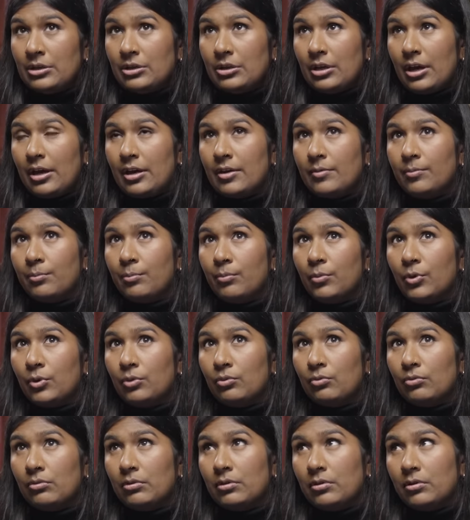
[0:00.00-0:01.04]
um,
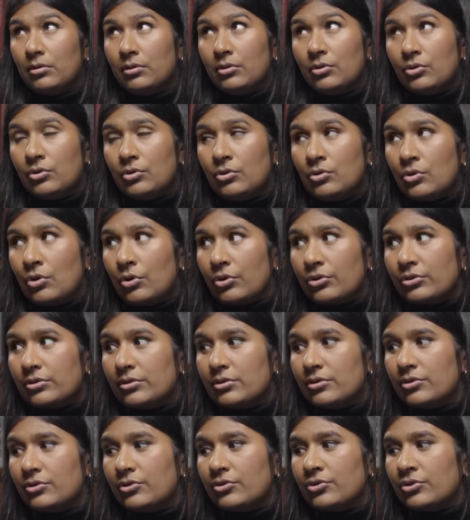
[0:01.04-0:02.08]
not
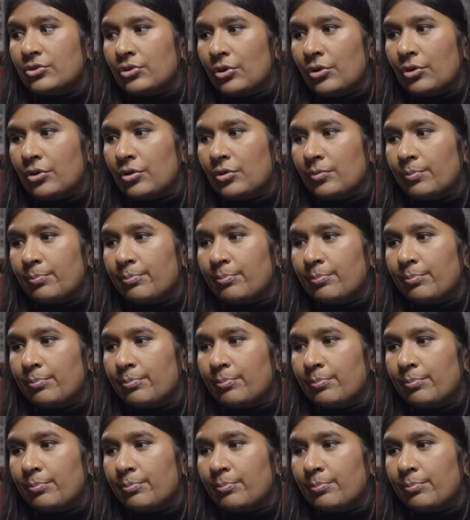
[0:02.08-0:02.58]
so